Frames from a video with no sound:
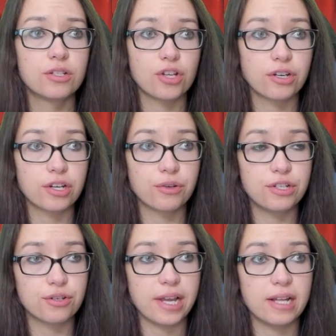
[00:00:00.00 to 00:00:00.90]
target
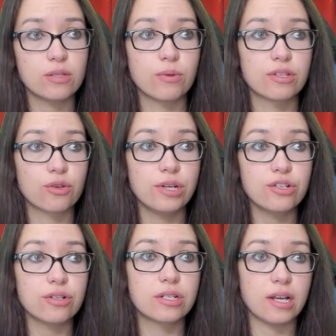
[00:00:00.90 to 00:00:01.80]
creature gains. When this
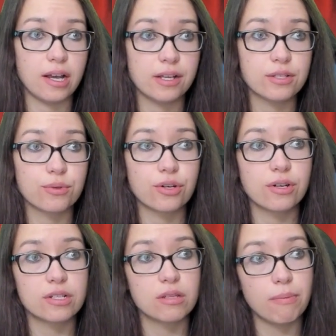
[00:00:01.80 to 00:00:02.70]
creature dies, return
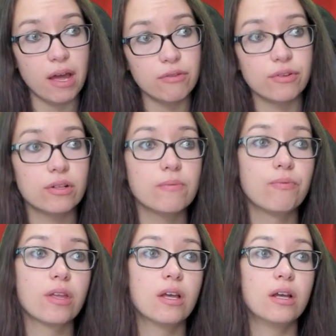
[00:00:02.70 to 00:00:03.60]
it to the battlefield
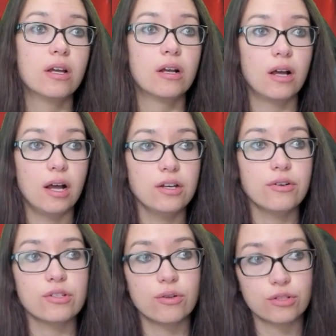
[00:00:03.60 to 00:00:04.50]
under
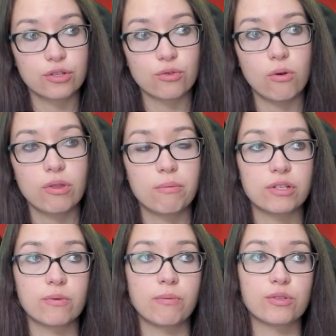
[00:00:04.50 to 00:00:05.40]
its owner's control with a
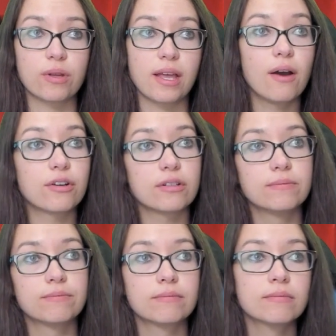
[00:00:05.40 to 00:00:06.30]
+1/+1 counter.
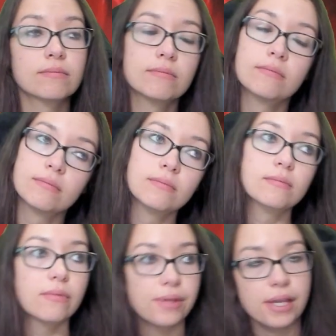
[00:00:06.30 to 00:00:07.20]

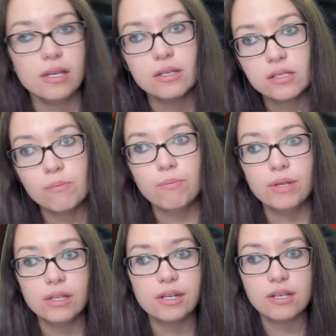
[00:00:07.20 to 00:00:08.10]
These
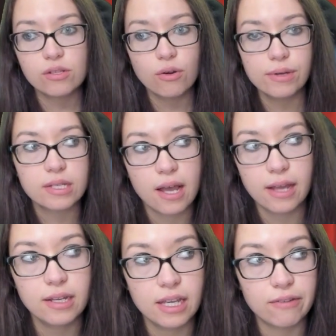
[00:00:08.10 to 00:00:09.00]
abilities are always
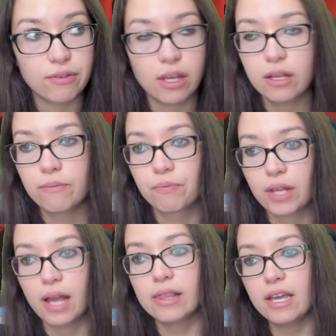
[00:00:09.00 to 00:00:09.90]
kind of iffy.
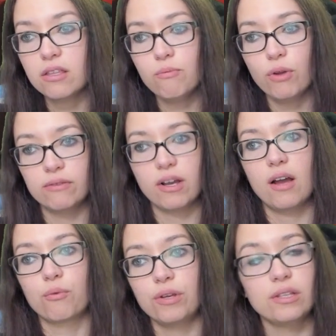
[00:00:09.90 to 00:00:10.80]
I like them when I've
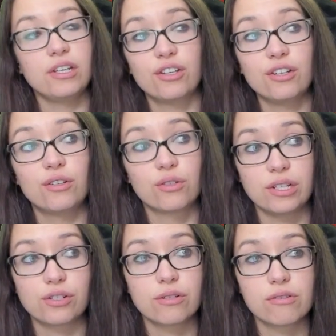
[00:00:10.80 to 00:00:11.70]
got really good
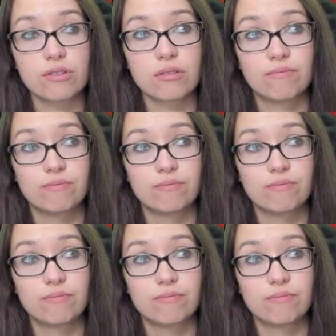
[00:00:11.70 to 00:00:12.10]
creatures.